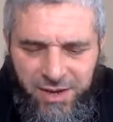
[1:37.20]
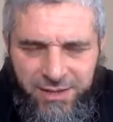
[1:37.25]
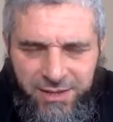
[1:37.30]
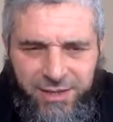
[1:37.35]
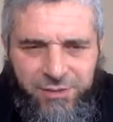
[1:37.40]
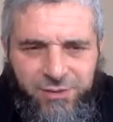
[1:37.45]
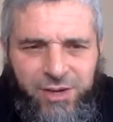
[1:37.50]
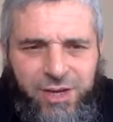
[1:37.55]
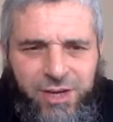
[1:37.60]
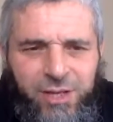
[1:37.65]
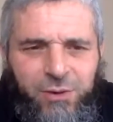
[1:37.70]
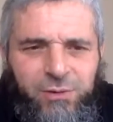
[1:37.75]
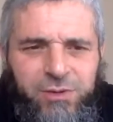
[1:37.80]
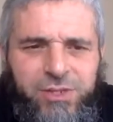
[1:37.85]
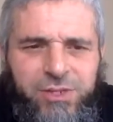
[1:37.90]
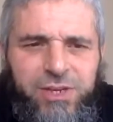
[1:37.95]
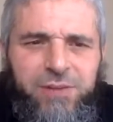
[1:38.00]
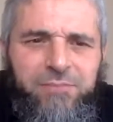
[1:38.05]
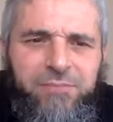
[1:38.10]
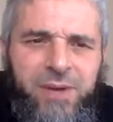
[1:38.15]
And then you can
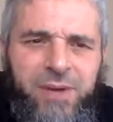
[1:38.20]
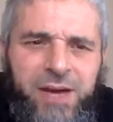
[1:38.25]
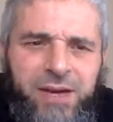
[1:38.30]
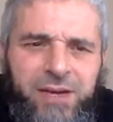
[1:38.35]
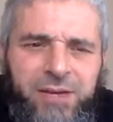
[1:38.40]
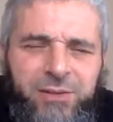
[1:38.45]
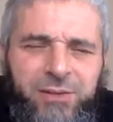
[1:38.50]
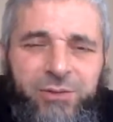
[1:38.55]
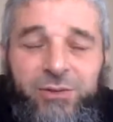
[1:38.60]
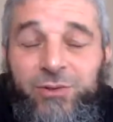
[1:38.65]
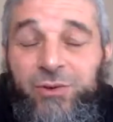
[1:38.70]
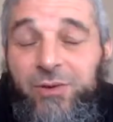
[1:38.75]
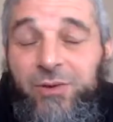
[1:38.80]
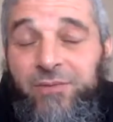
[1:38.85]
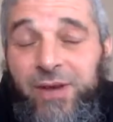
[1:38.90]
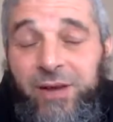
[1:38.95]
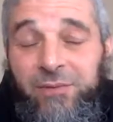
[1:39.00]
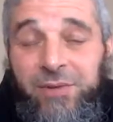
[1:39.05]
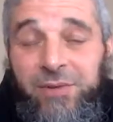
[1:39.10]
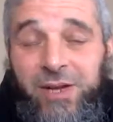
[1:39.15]
always come back, and those who
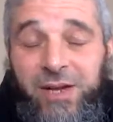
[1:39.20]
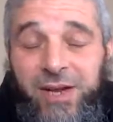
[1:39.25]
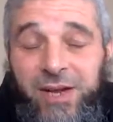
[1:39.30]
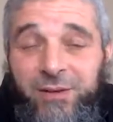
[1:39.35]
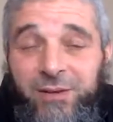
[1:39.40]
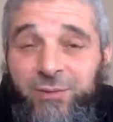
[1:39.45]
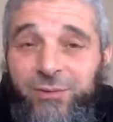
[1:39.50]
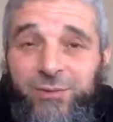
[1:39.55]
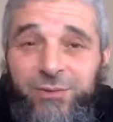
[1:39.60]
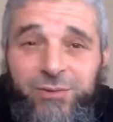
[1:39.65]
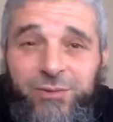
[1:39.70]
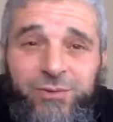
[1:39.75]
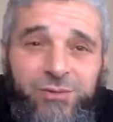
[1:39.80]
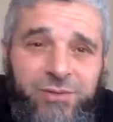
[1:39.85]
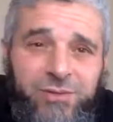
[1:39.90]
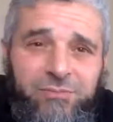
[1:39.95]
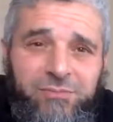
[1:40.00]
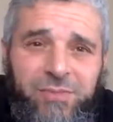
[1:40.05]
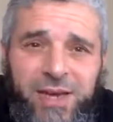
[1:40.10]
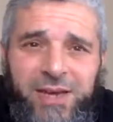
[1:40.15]
have come in late or those who
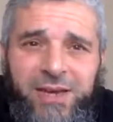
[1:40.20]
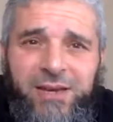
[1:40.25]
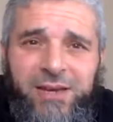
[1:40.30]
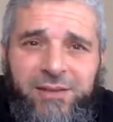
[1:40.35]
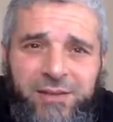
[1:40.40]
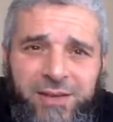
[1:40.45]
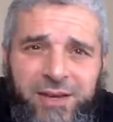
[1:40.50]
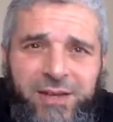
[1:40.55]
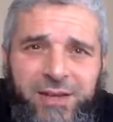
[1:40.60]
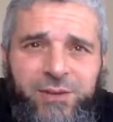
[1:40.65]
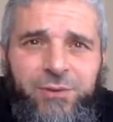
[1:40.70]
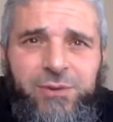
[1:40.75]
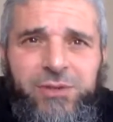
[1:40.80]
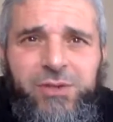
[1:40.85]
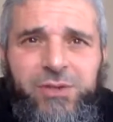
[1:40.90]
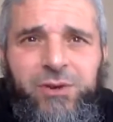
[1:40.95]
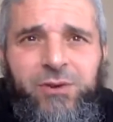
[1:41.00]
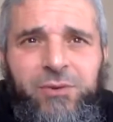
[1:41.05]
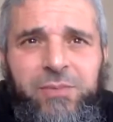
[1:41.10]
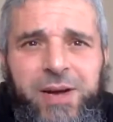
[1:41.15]
couldn't make it, they can
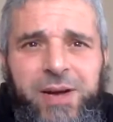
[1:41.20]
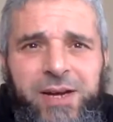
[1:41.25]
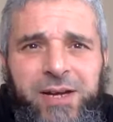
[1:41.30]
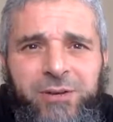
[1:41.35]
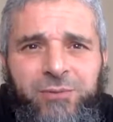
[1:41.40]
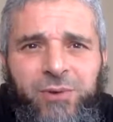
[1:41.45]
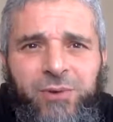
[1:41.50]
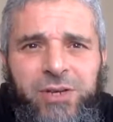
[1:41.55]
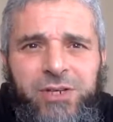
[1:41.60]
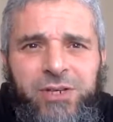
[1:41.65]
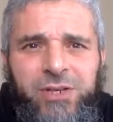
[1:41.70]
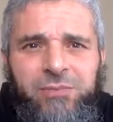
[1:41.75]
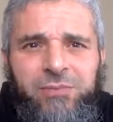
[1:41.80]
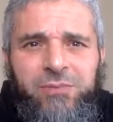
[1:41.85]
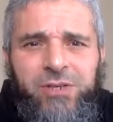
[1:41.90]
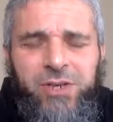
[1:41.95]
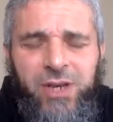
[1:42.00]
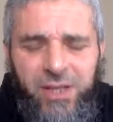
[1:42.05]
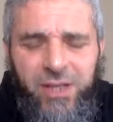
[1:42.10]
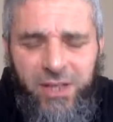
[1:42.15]
always go back and watch them,
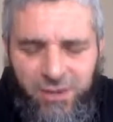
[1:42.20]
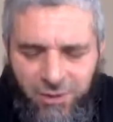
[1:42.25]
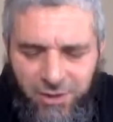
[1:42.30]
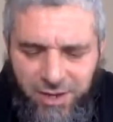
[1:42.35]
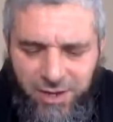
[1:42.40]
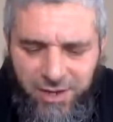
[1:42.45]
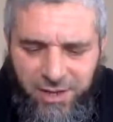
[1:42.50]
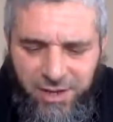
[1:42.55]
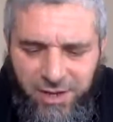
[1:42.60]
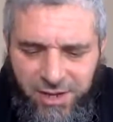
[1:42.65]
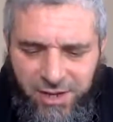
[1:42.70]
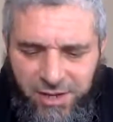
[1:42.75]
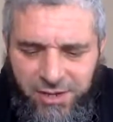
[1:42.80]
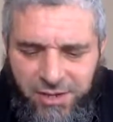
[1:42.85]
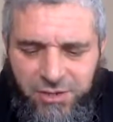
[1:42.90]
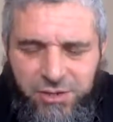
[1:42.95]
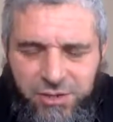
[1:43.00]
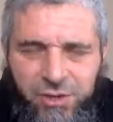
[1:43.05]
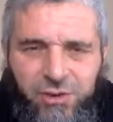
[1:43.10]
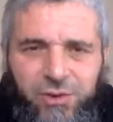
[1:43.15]
inshallah, all right.
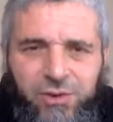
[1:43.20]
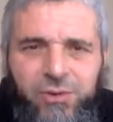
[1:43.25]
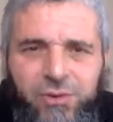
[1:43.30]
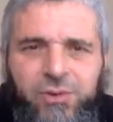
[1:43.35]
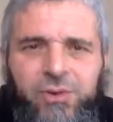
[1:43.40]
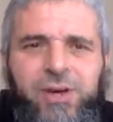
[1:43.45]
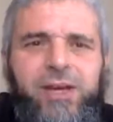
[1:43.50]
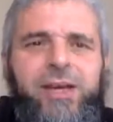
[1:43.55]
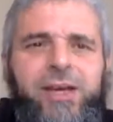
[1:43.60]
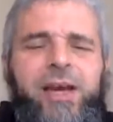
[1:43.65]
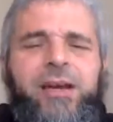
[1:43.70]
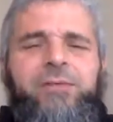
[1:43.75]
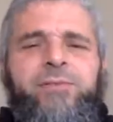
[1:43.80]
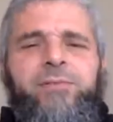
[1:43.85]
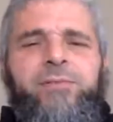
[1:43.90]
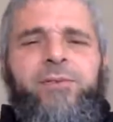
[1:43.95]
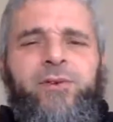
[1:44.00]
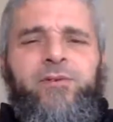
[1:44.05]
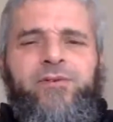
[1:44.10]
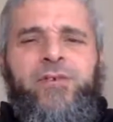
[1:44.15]
So, again,
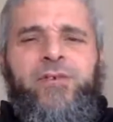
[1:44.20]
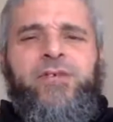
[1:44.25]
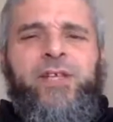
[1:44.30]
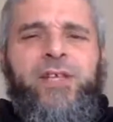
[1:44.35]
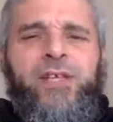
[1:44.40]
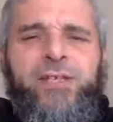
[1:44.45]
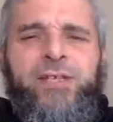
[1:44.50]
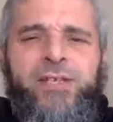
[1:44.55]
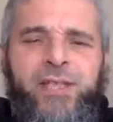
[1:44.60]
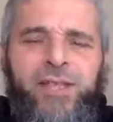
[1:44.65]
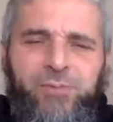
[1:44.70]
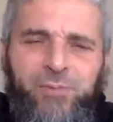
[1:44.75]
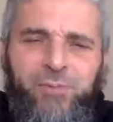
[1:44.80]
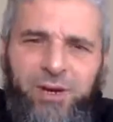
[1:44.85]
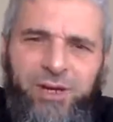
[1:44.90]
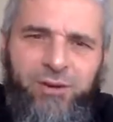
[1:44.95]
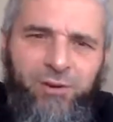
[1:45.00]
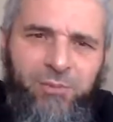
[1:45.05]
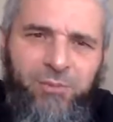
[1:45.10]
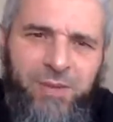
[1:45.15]
officially, assalamu
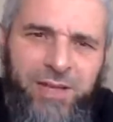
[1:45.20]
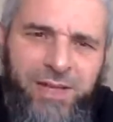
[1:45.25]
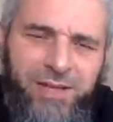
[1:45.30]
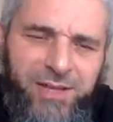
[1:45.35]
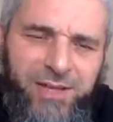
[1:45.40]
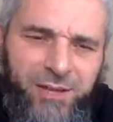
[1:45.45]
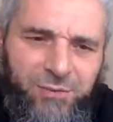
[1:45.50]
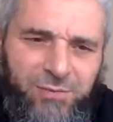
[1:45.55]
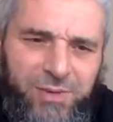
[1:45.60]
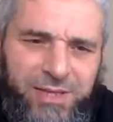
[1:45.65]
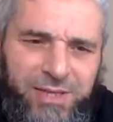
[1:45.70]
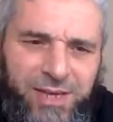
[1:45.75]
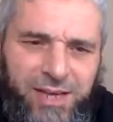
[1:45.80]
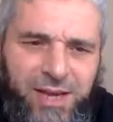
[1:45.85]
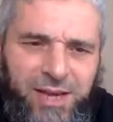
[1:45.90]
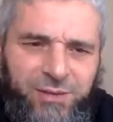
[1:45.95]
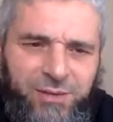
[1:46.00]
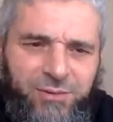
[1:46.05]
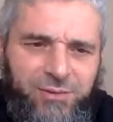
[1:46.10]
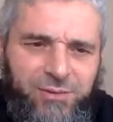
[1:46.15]
alaikum wa rahmatullahi ta'ala wa
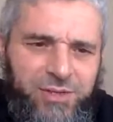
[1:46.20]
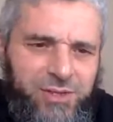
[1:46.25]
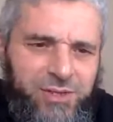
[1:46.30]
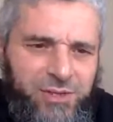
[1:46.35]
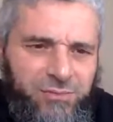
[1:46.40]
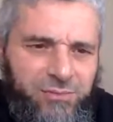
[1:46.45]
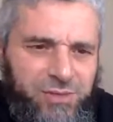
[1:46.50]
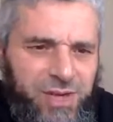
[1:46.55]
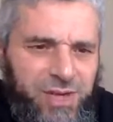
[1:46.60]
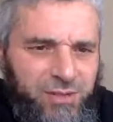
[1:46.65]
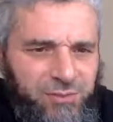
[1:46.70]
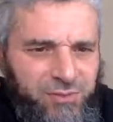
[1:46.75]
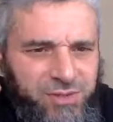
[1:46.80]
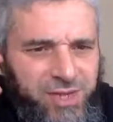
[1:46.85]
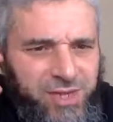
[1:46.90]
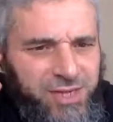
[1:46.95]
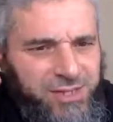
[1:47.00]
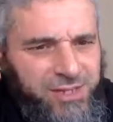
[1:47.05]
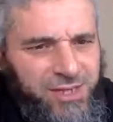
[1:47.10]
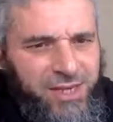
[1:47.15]
barakatuh. This is Riad
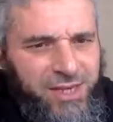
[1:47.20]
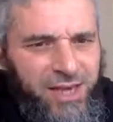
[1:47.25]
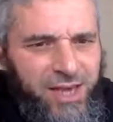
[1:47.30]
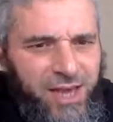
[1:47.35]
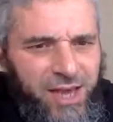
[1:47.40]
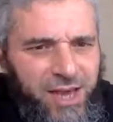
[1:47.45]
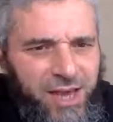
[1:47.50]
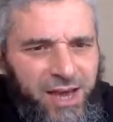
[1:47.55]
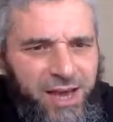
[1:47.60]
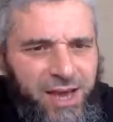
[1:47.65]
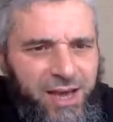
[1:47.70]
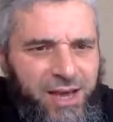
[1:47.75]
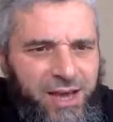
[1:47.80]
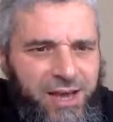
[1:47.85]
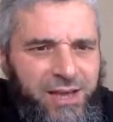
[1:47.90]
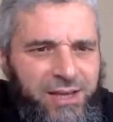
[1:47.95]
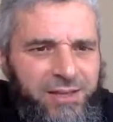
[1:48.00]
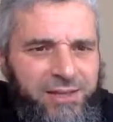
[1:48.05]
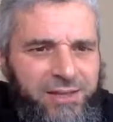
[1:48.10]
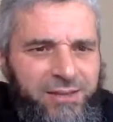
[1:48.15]
Ouarzazi,
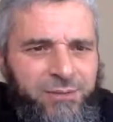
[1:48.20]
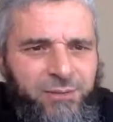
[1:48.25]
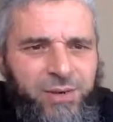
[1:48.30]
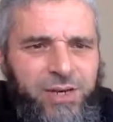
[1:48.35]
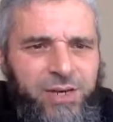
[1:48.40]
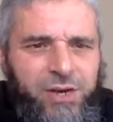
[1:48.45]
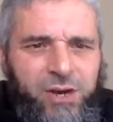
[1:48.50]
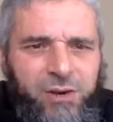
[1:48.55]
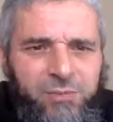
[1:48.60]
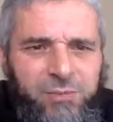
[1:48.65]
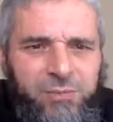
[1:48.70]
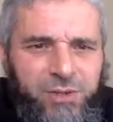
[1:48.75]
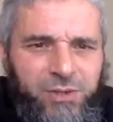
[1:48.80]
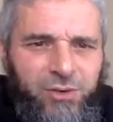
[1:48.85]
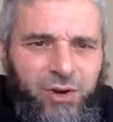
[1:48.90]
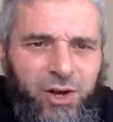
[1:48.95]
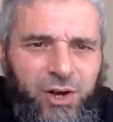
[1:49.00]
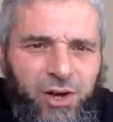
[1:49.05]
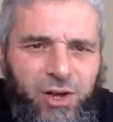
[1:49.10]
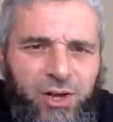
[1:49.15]
and welcoming
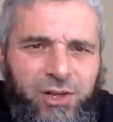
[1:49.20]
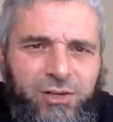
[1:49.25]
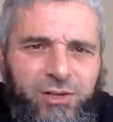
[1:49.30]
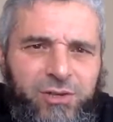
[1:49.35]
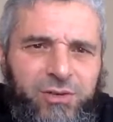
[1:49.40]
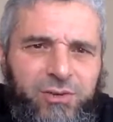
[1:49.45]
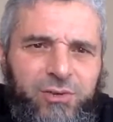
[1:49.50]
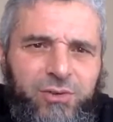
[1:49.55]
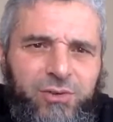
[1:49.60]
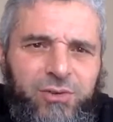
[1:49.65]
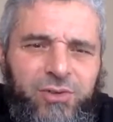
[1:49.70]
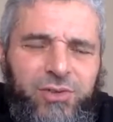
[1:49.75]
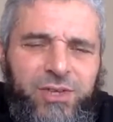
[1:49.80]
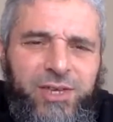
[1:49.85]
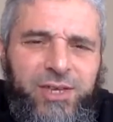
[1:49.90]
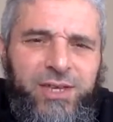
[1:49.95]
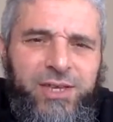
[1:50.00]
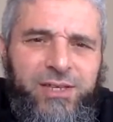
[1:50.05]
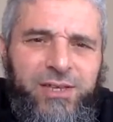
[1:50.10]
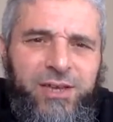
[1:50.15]
you all to
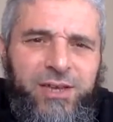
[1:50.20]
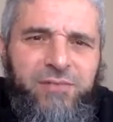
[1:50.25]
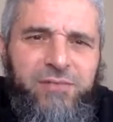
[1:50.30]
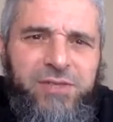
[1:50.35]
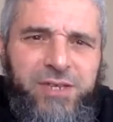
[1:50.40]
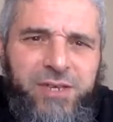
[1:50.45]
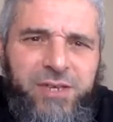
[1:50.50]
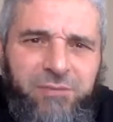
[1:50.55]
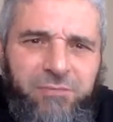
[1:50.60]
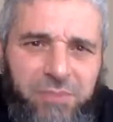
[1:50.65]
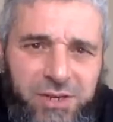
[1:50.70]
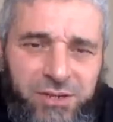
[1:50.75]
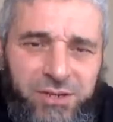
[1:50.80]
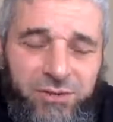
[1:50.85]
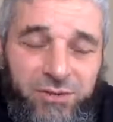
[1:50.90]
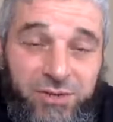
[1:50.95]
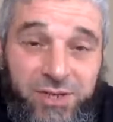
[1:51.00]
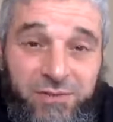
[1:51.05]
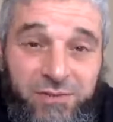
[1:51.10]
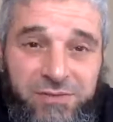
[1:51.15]
the Tafsir
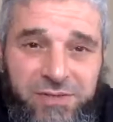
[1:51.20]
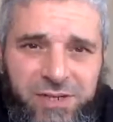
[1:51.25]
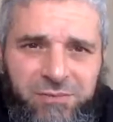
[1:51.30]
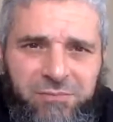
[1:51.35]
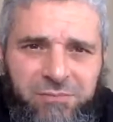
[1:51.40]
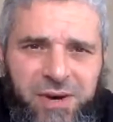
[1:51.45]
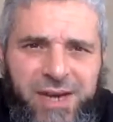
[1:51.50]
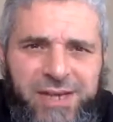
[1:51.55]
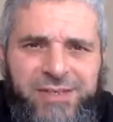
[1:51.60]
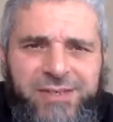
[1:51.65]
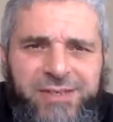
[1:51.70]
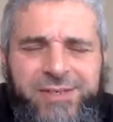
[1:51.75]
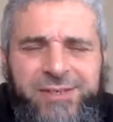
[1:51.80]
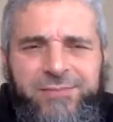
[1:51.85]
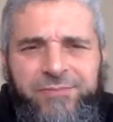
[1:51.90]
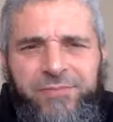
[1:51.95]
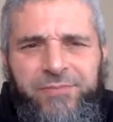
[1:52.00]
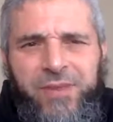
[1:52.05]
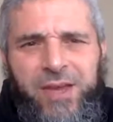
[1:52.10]
Bits or Tafsir Bites.